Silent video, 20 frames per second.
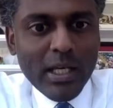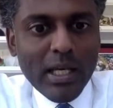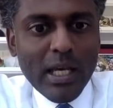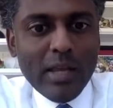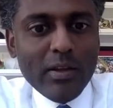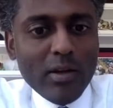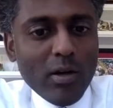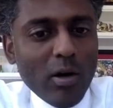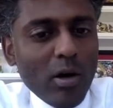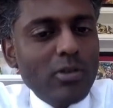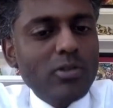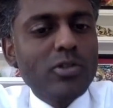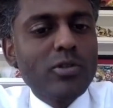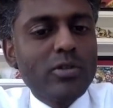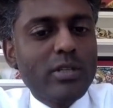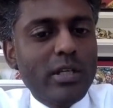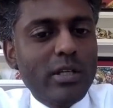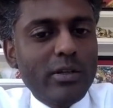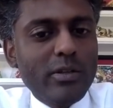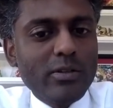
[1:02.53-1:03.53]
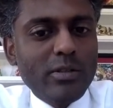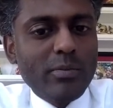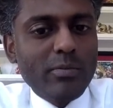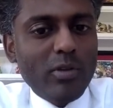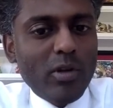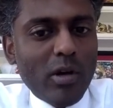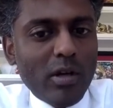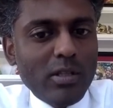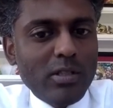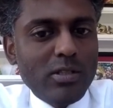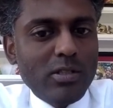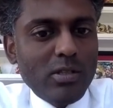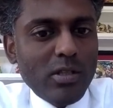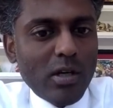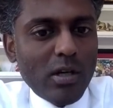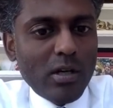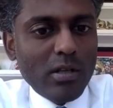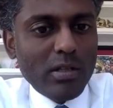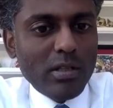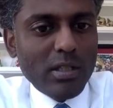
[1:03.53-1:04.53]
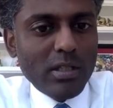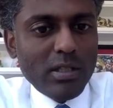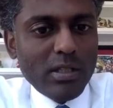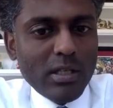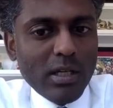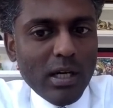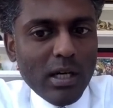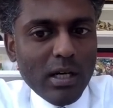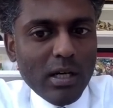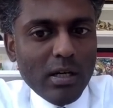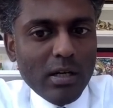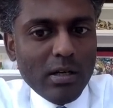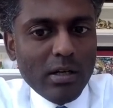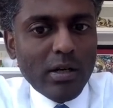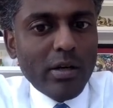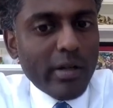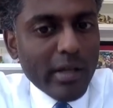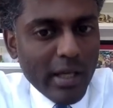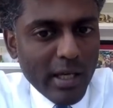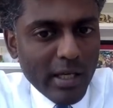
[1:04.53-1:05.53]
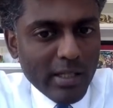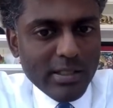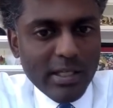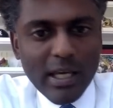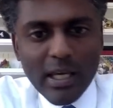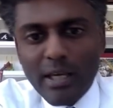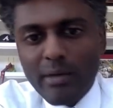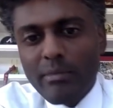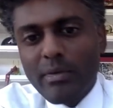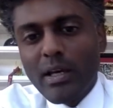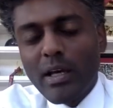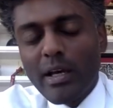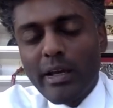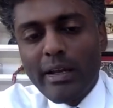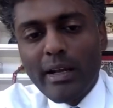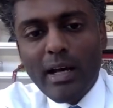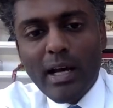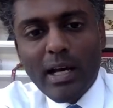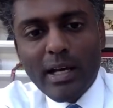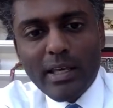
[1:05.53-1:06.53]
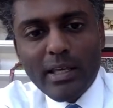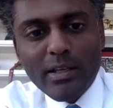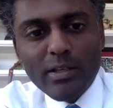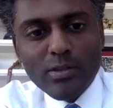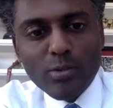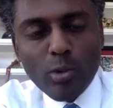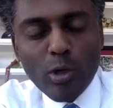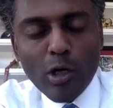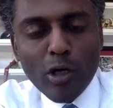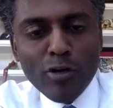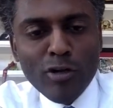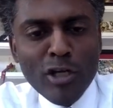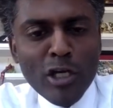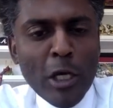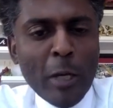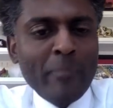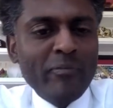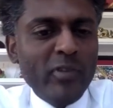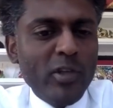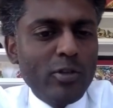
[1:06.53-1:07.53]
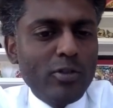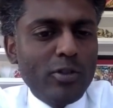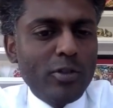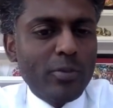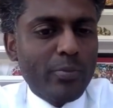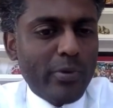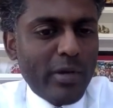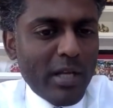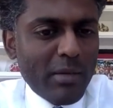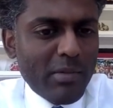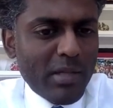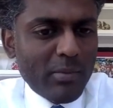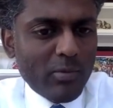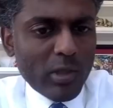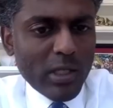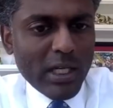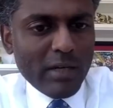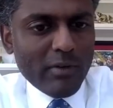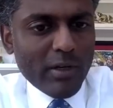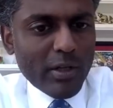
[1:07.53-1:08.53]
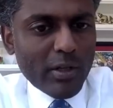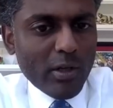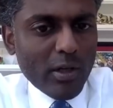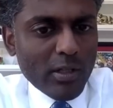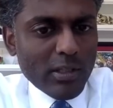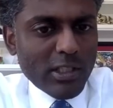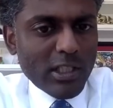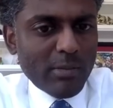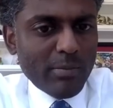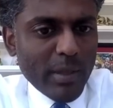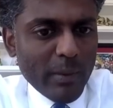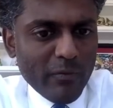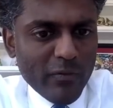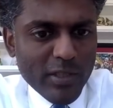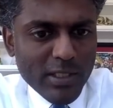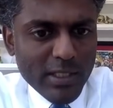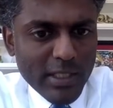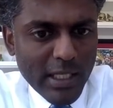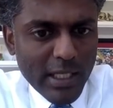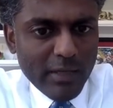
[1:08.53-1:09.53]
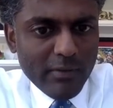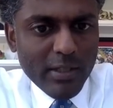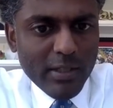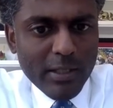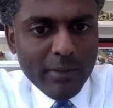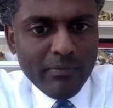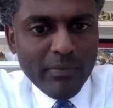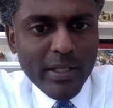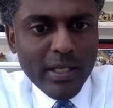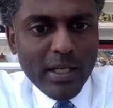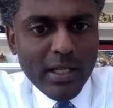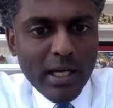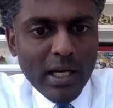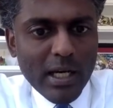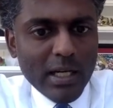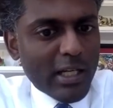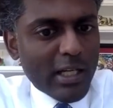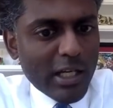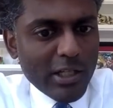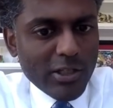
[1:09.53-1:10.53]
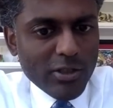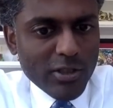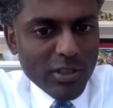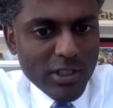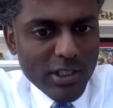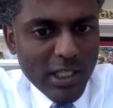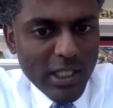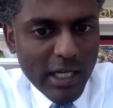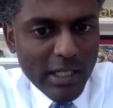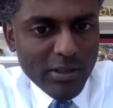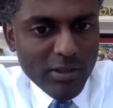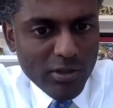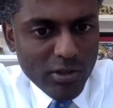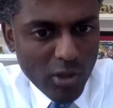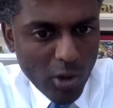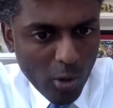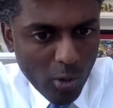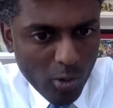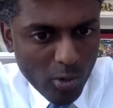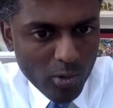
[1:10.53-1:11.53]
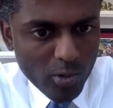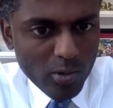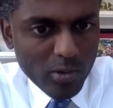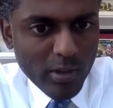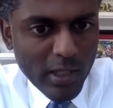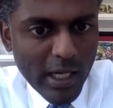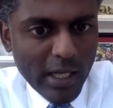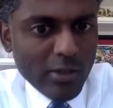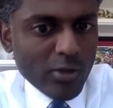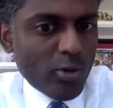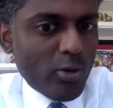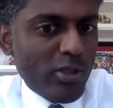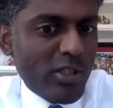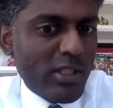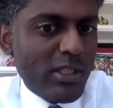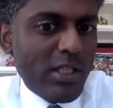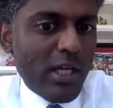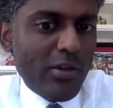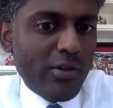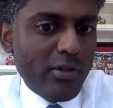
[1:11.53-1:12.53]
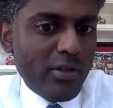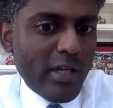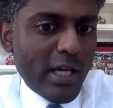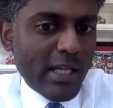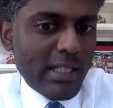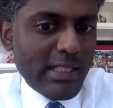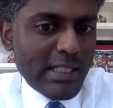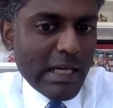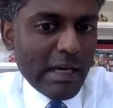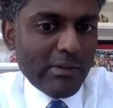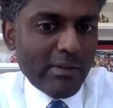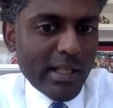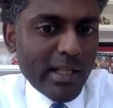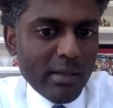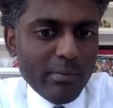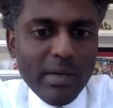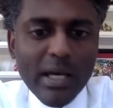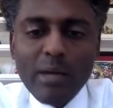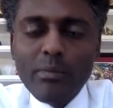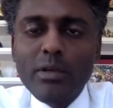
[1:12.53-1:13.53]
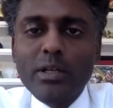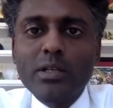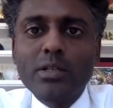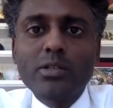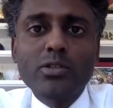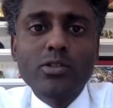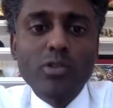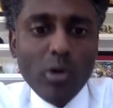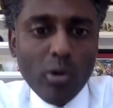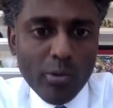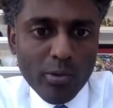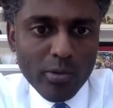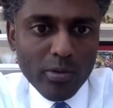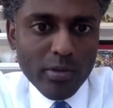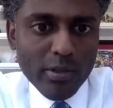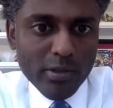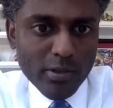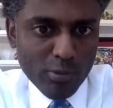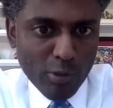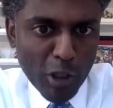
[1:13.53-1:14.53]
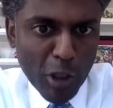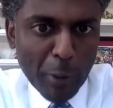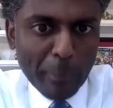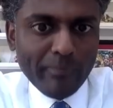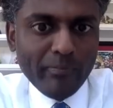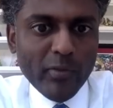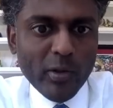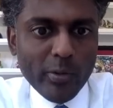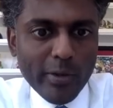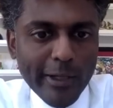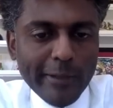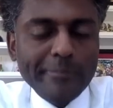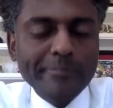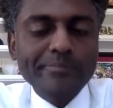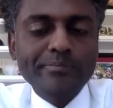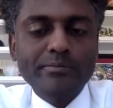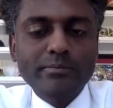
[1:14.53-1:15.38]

and then also tell you some thoughts on the Hurricanes game in hockey as well. YouTube Premium will have our thoughts on Memphis Navy, Dodgers and Giants total, and Georgia Southern and South Alabama total as well. Okay,